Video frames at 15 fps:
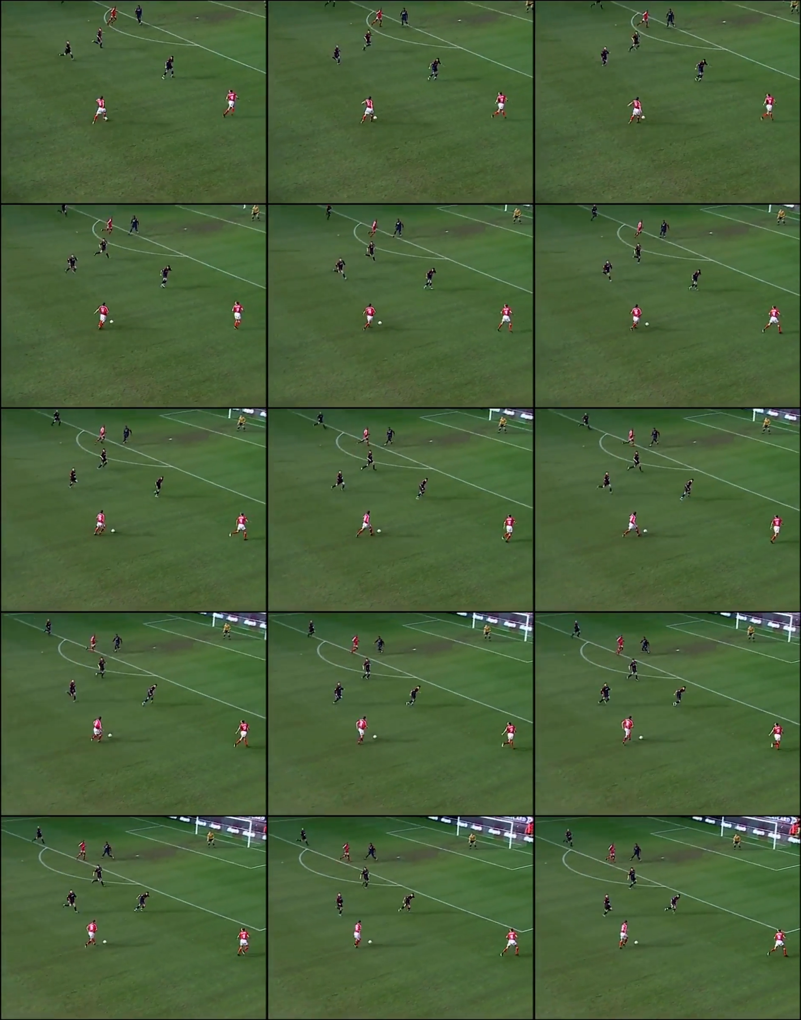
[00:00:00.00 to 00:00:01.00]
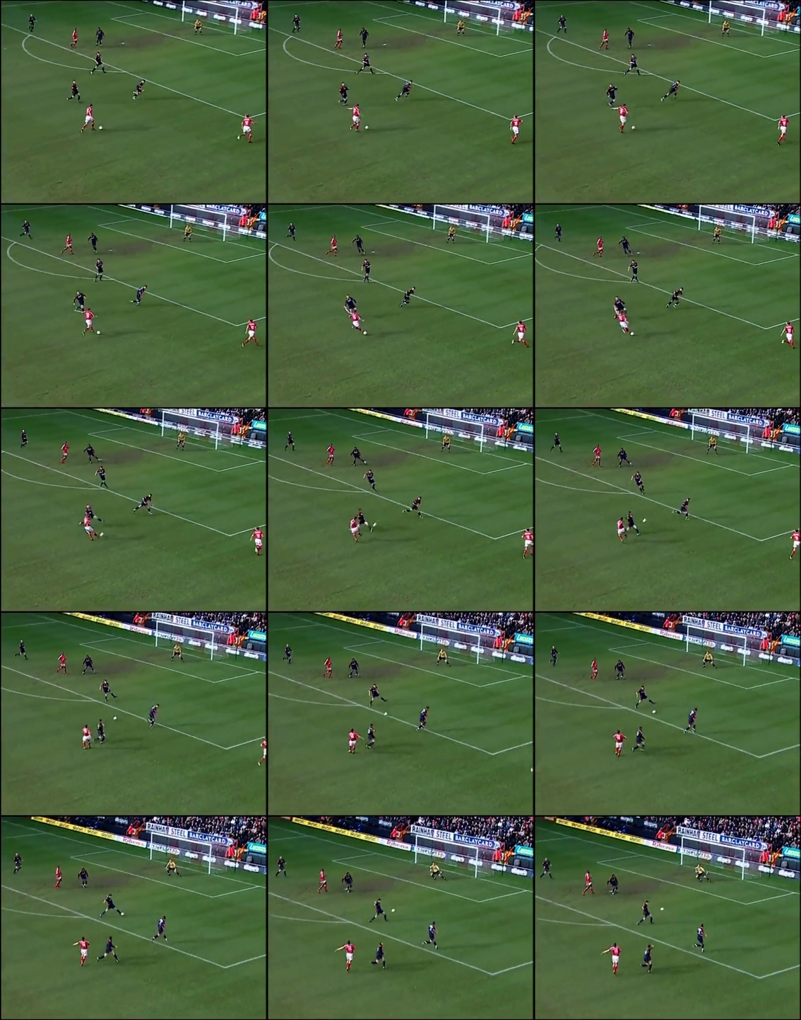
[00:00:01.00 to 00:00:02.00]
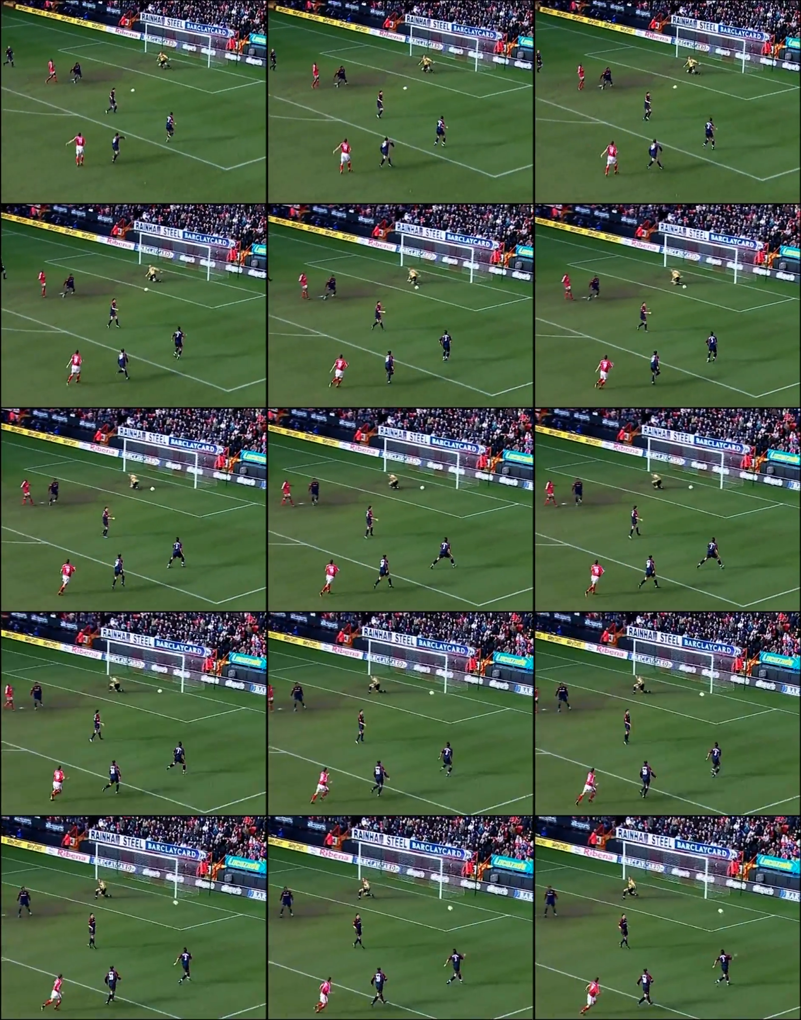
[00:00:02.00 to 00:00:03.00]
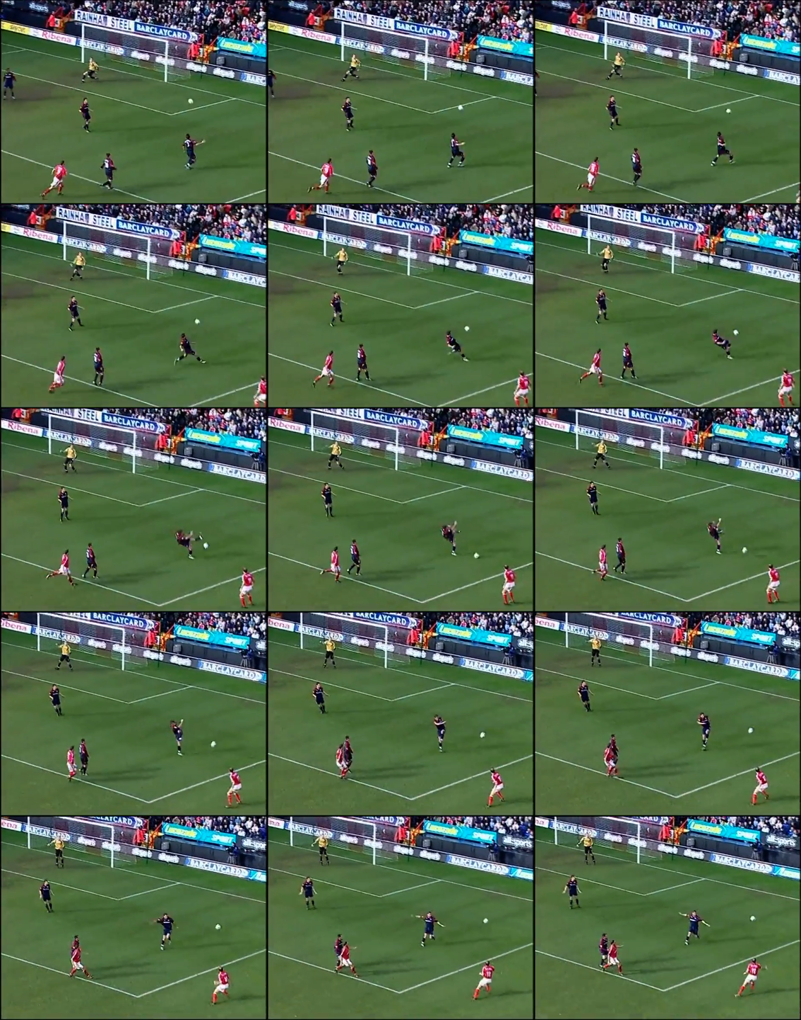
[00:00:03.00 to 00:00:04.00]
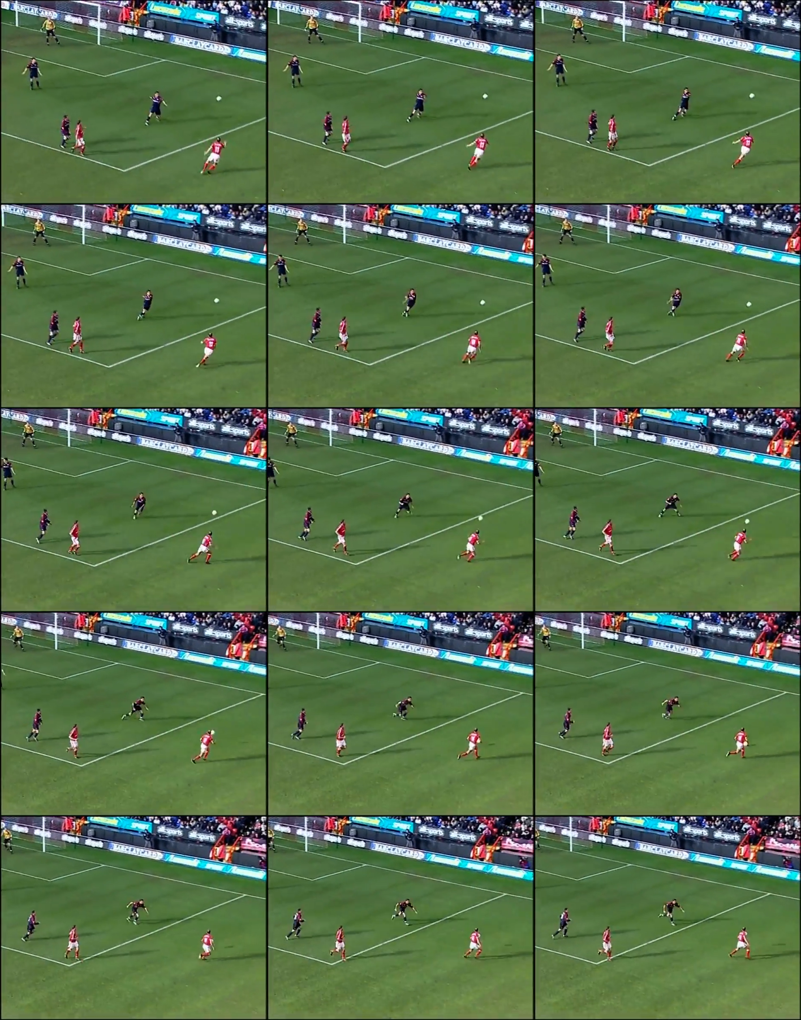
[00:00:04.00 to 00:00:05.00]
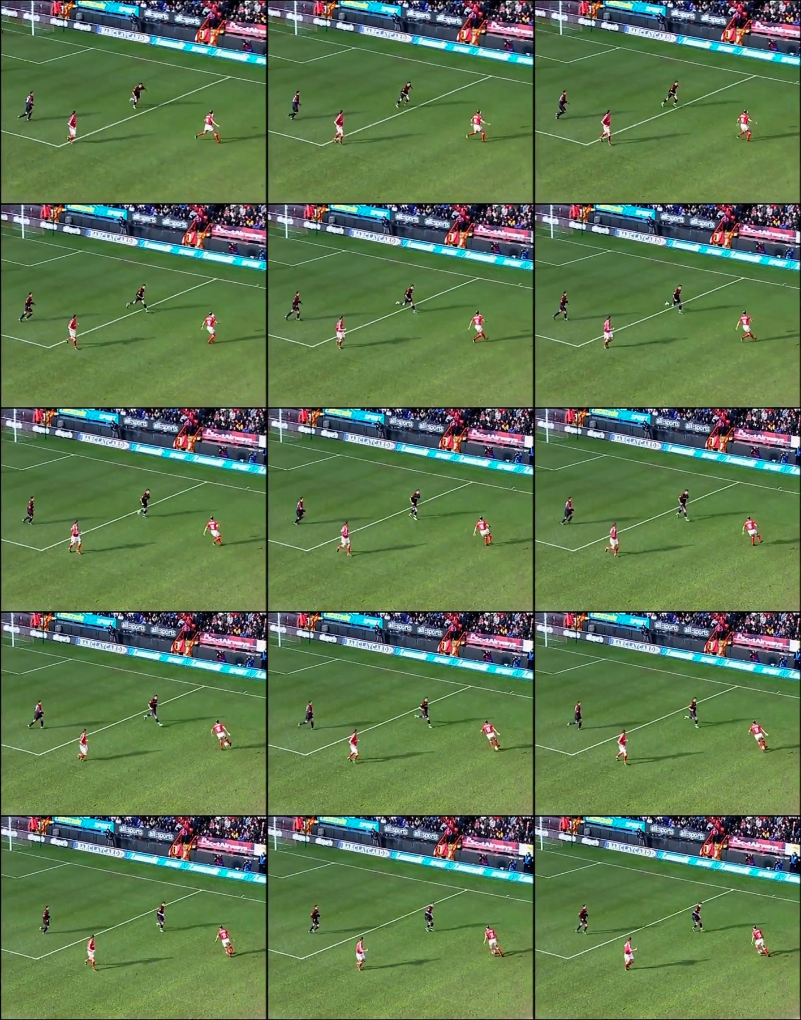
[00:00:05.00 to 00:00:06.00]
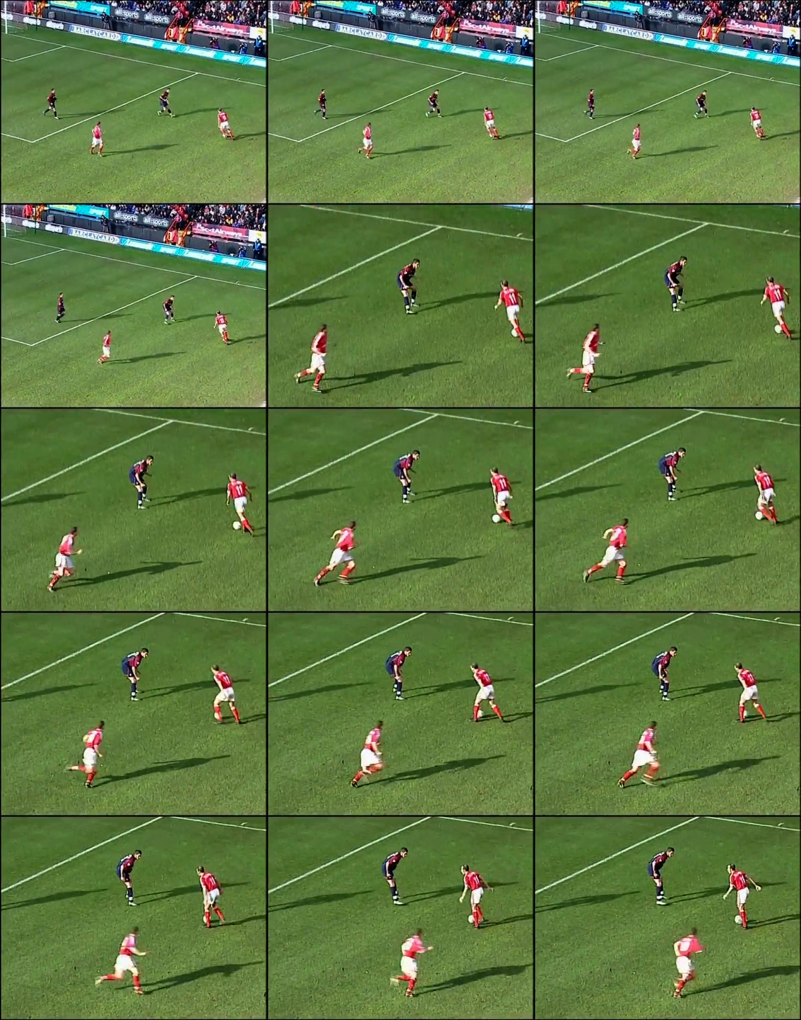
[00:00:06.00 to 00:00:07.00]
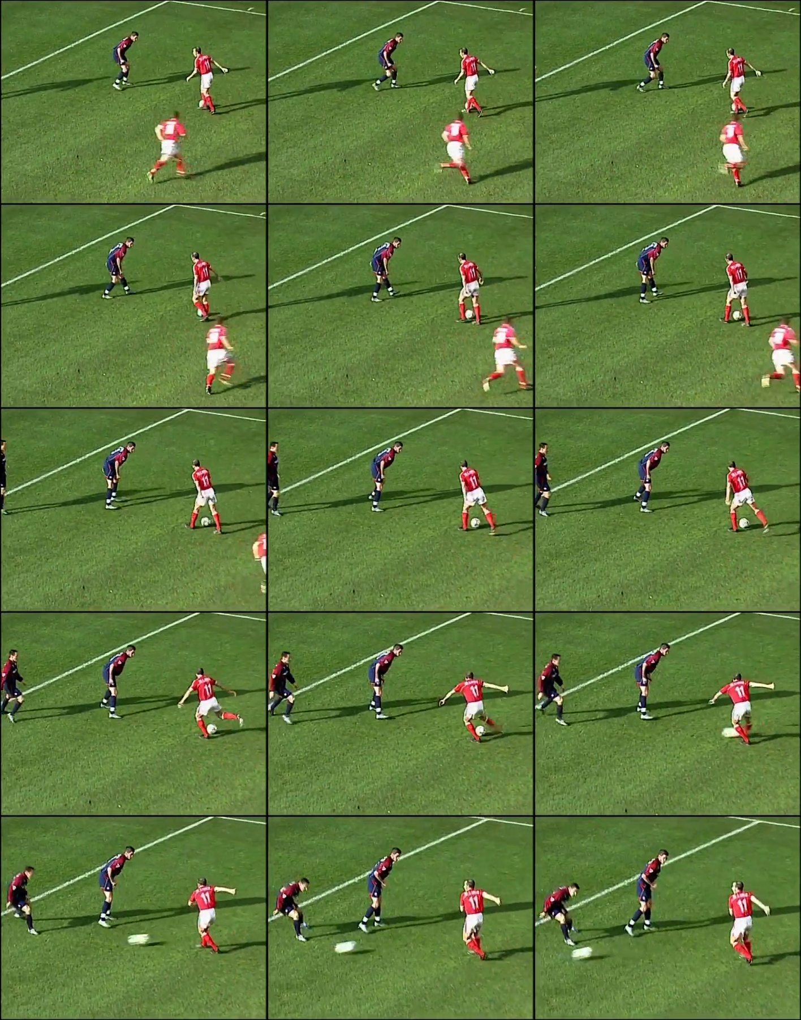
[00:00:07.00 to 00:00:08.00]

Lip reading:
Nobody's mouth can be seen.